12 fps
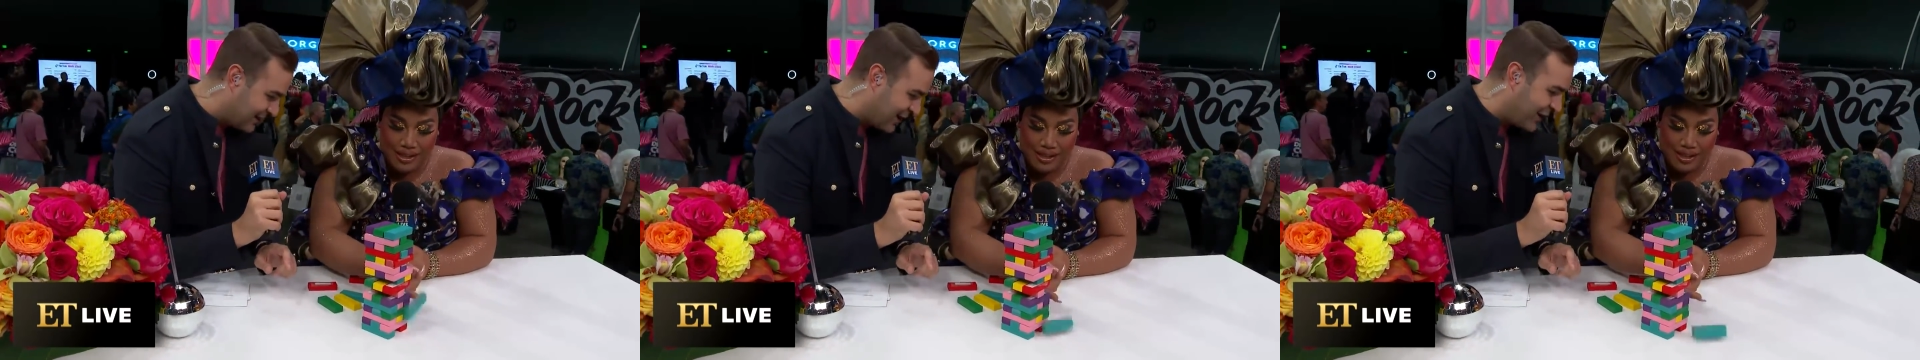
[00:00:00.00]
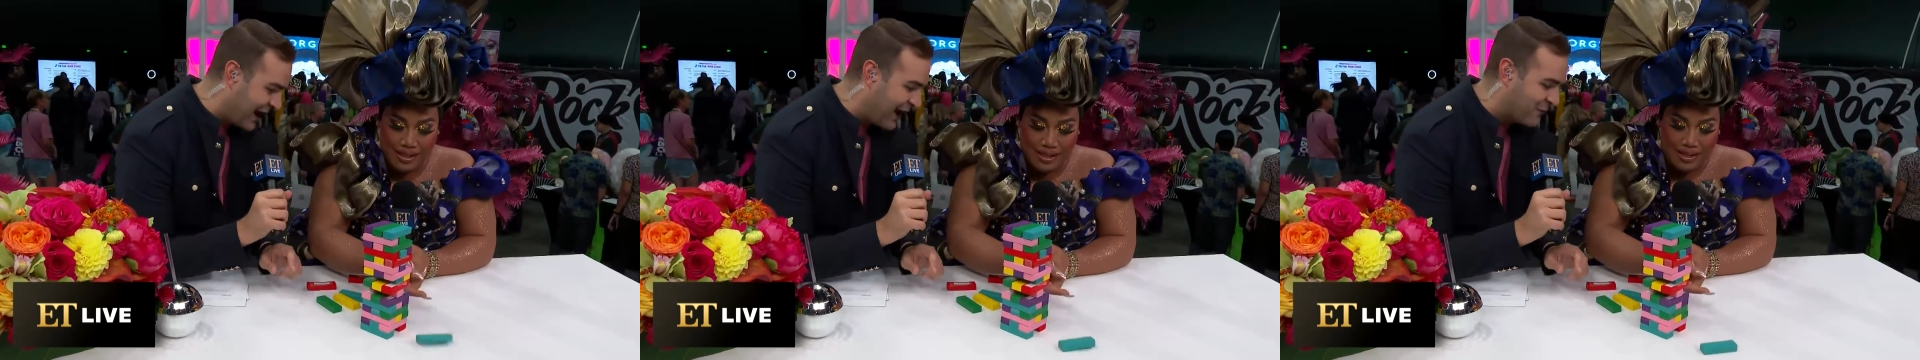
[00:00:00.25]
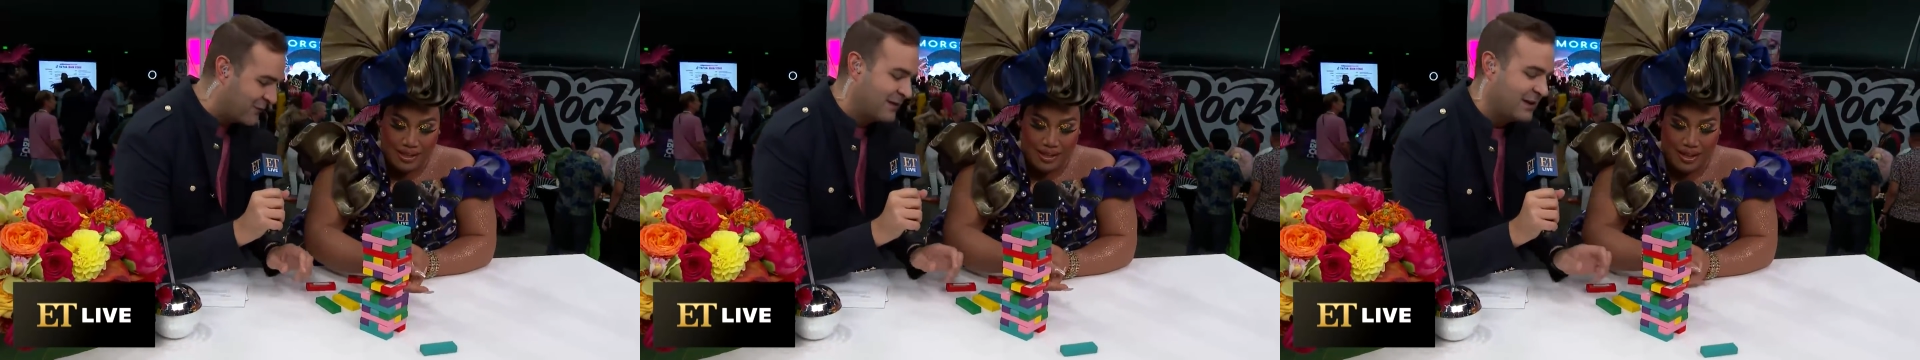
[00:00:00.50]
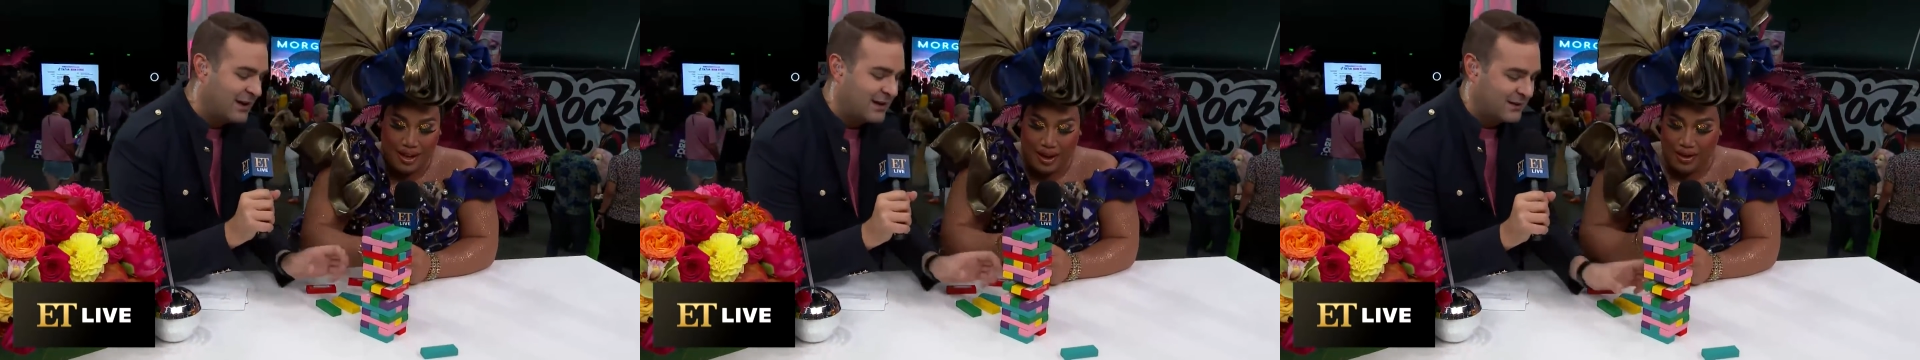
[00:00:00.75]
Speaker 1: Okay,
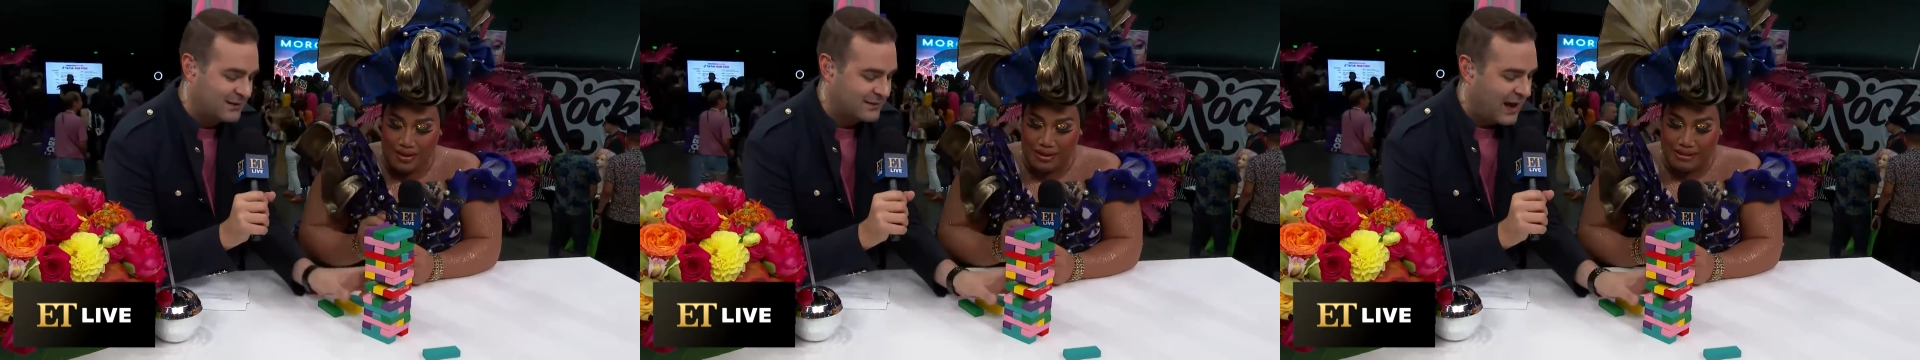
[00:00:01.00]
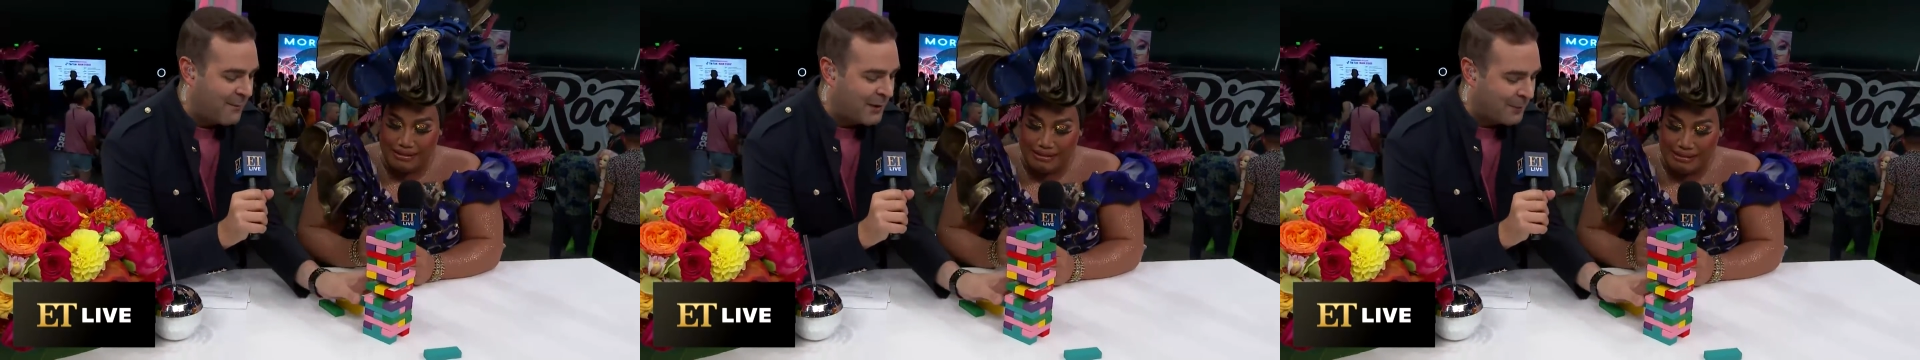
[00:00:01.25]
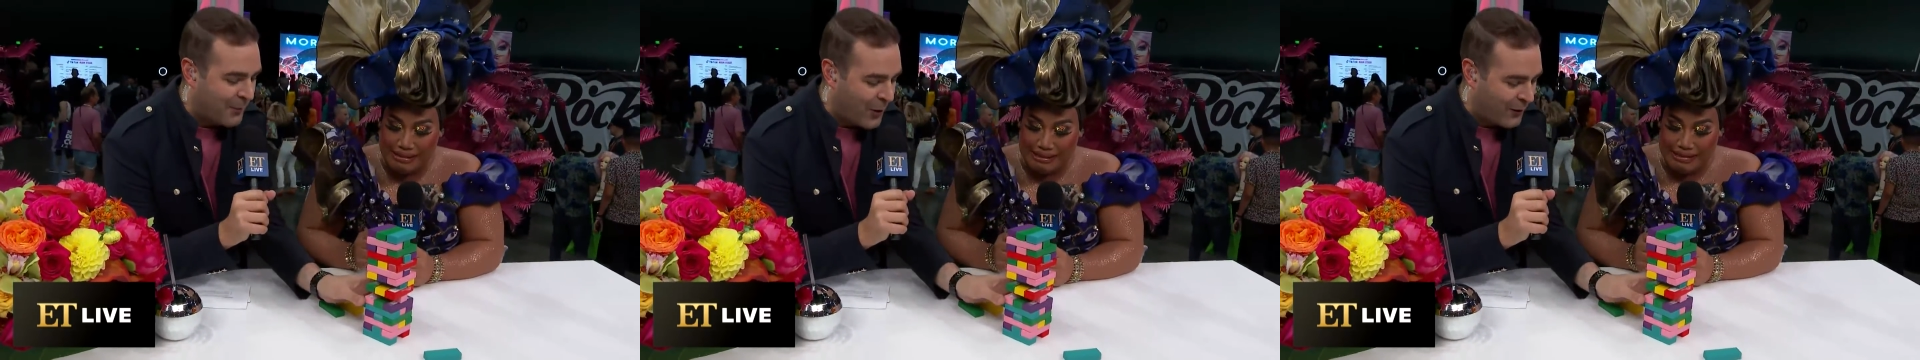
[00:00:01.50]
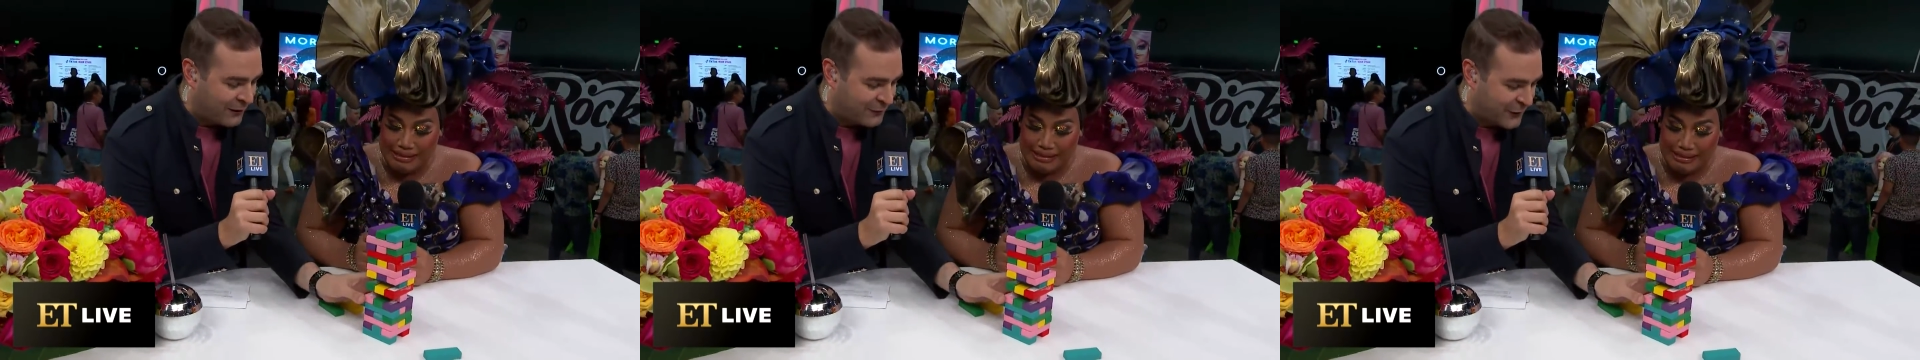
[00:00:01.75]
I'm gonna pull
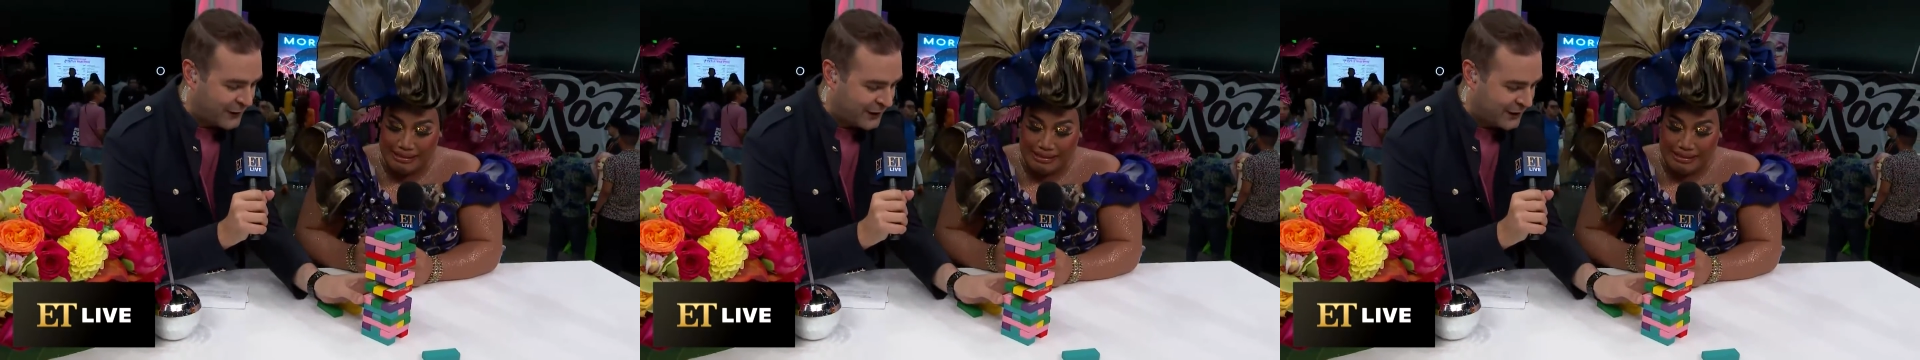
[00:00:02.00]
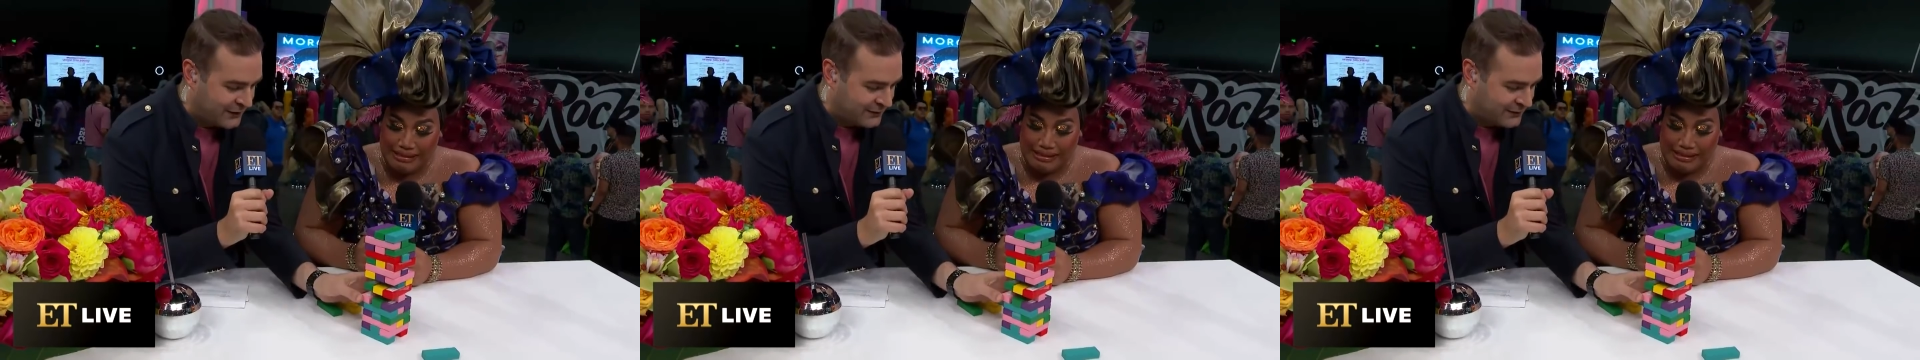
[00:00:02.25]
one for you.